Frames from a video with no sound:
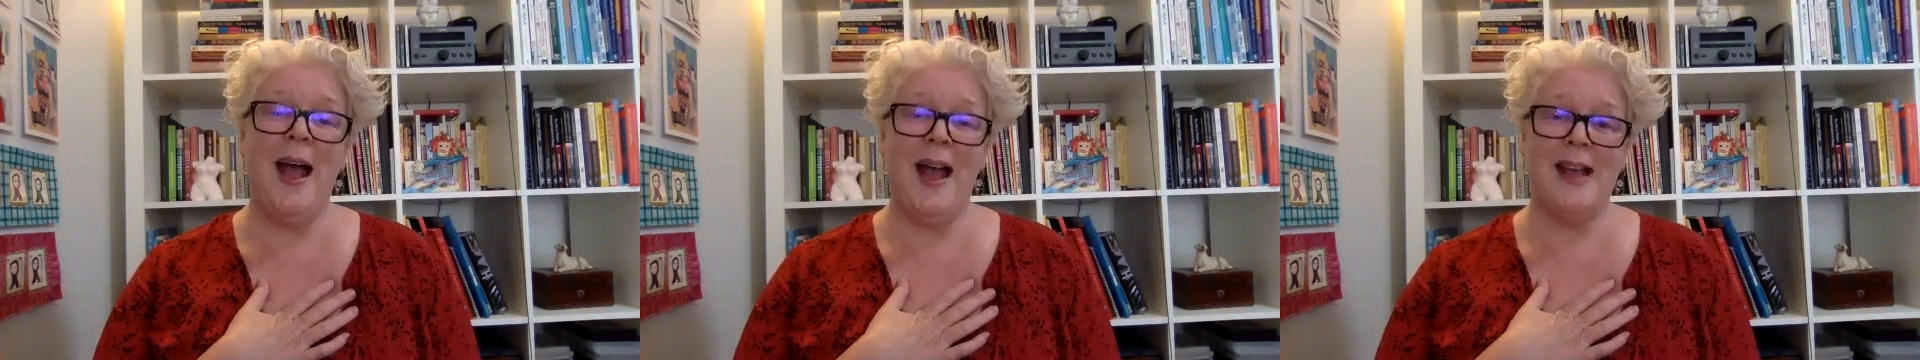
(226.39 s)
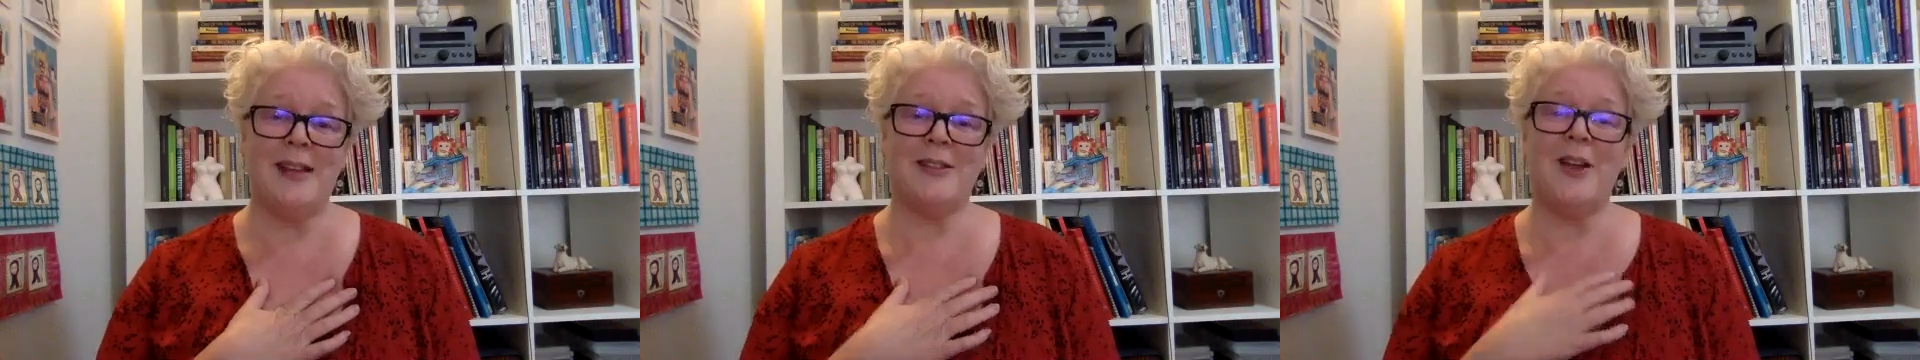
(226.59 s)

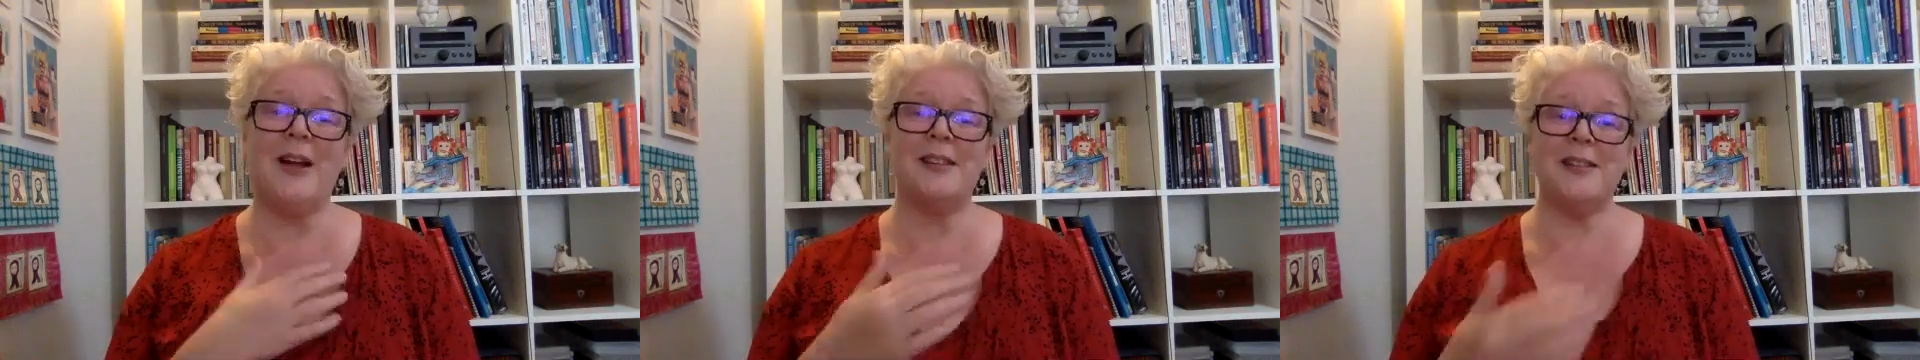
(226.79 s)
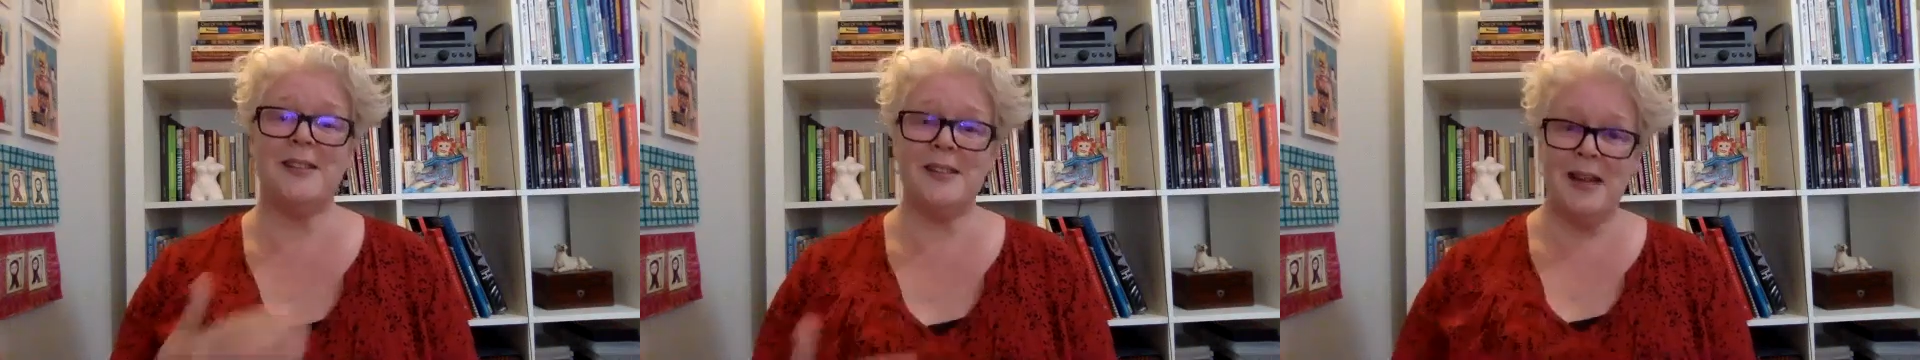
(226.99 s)
as I
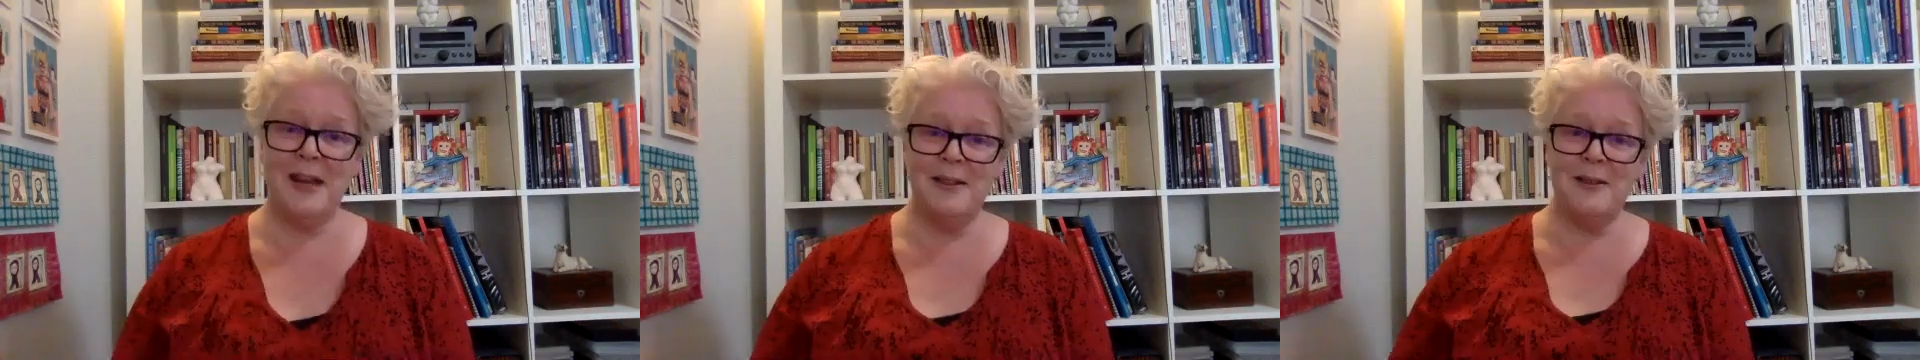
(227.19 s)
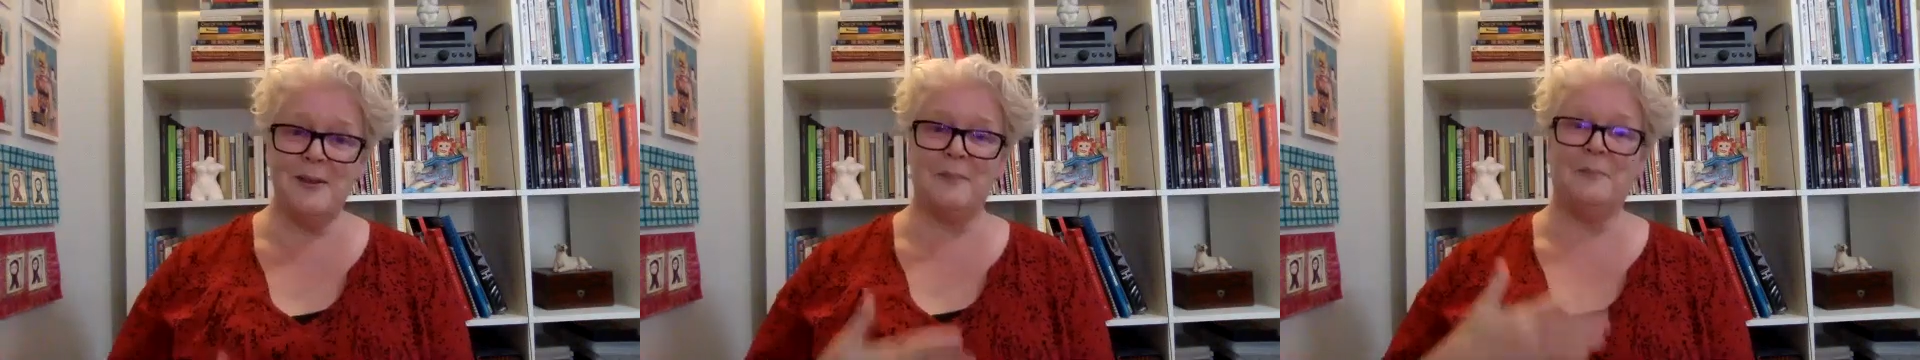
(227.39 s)

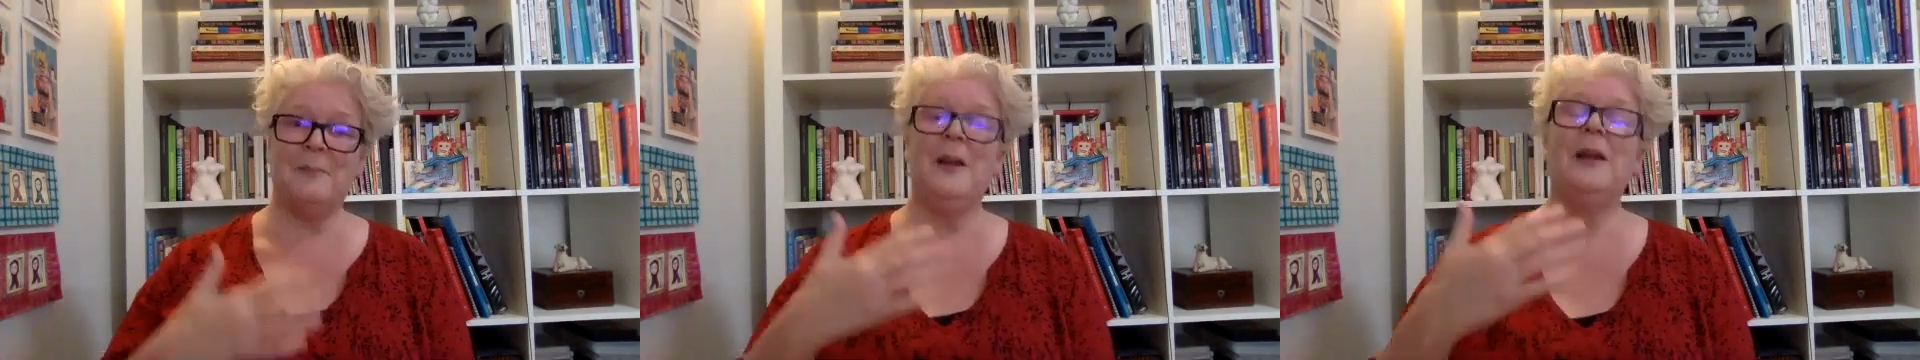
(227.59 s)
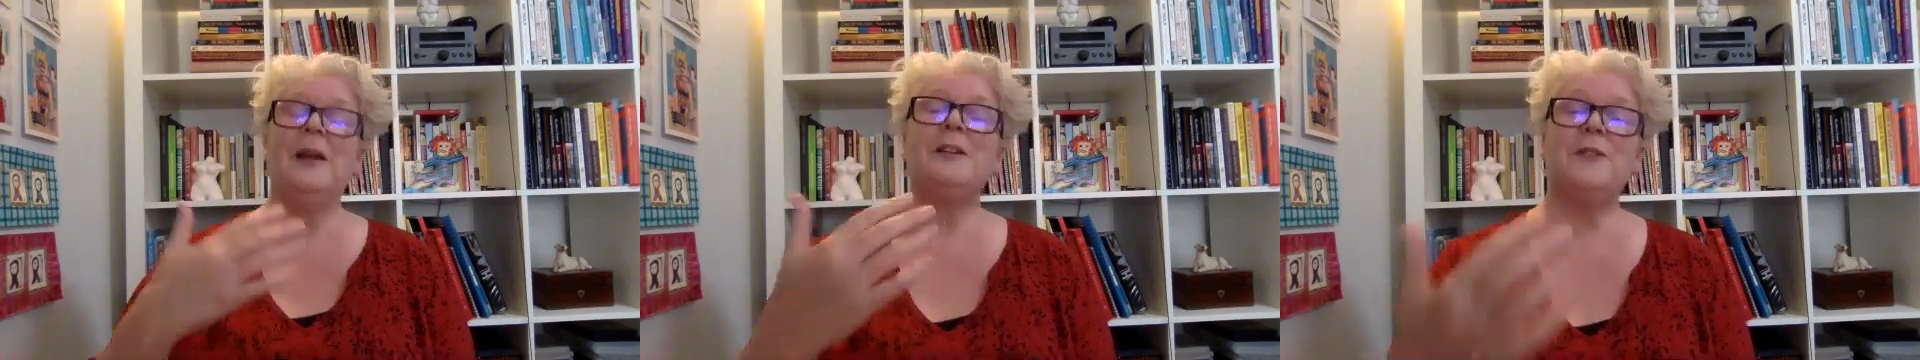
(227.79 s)
see them
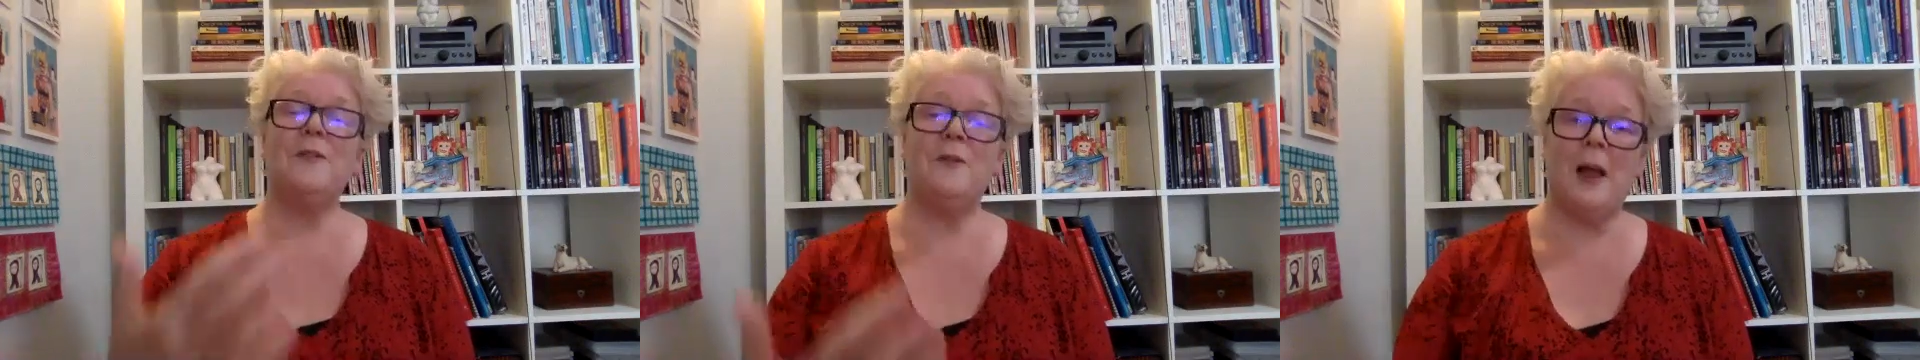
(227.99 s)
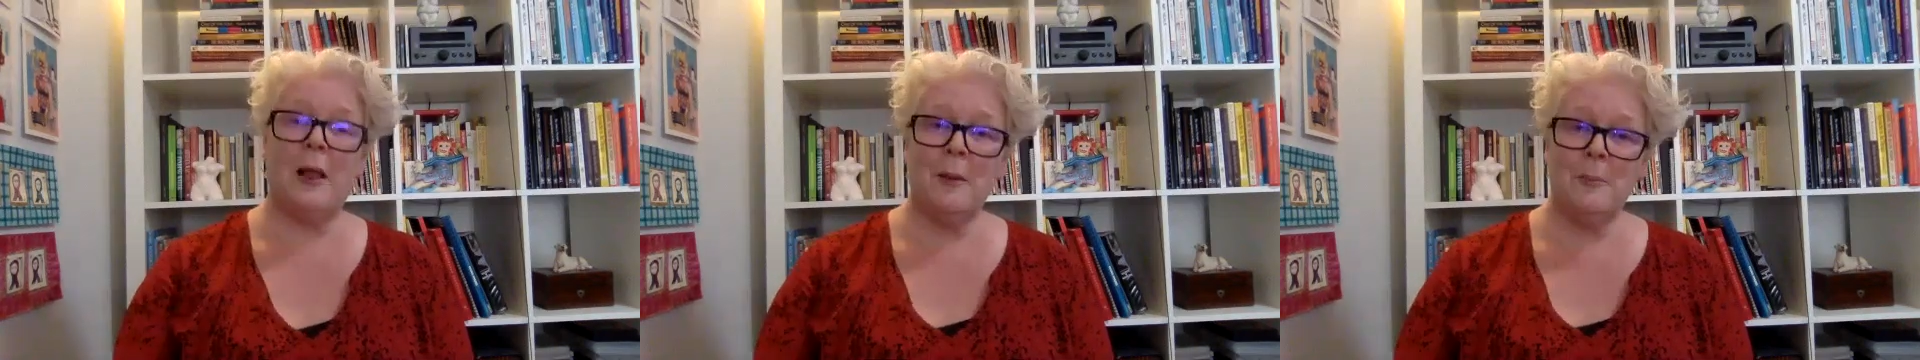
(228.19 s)

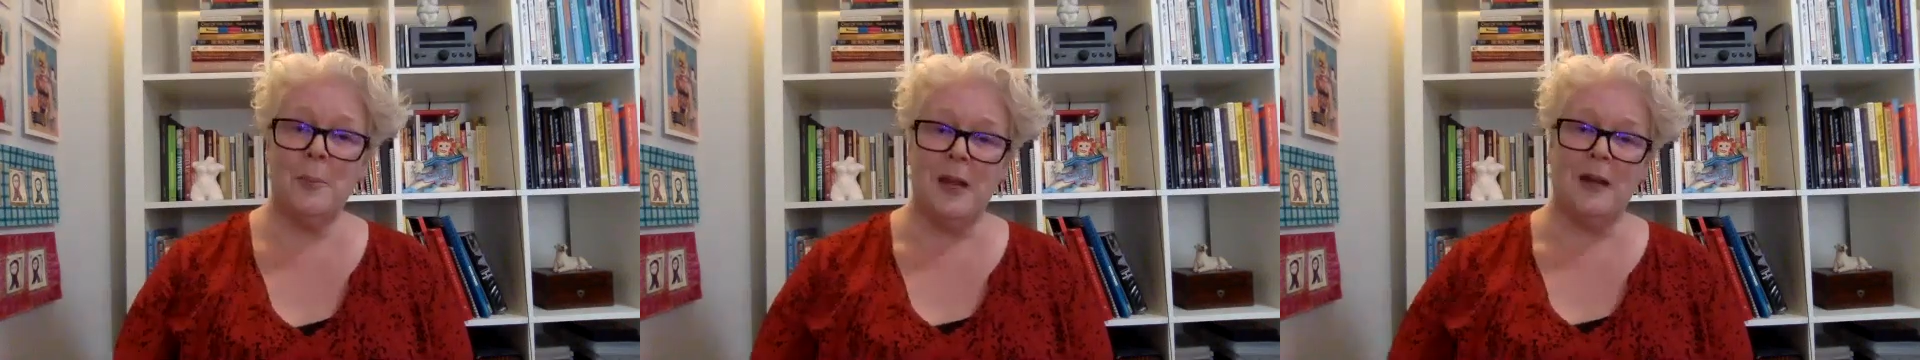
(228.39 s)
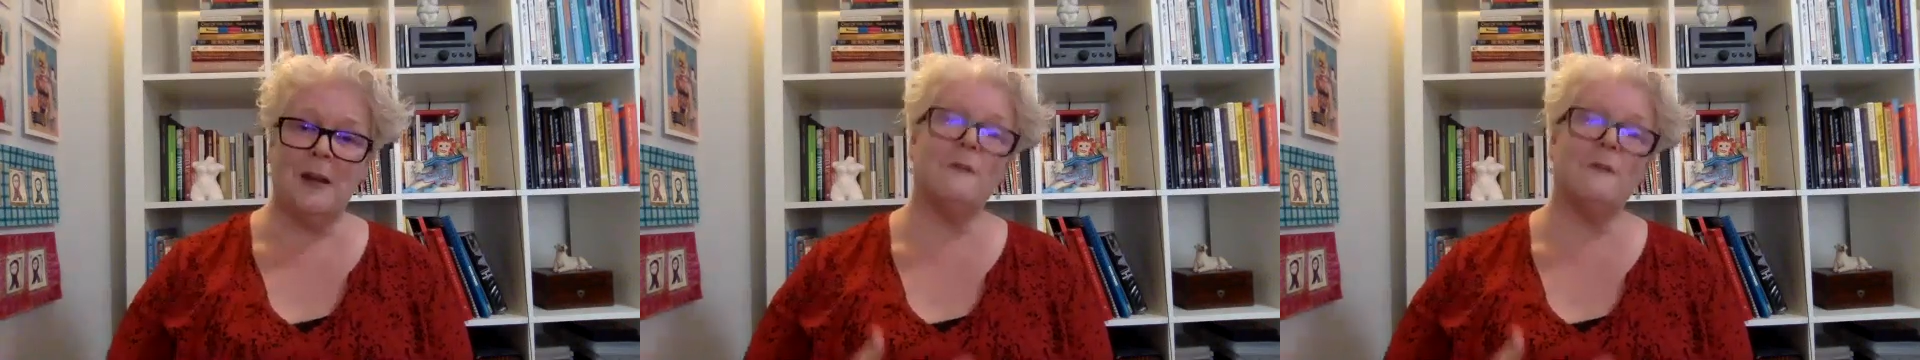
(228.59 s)
developing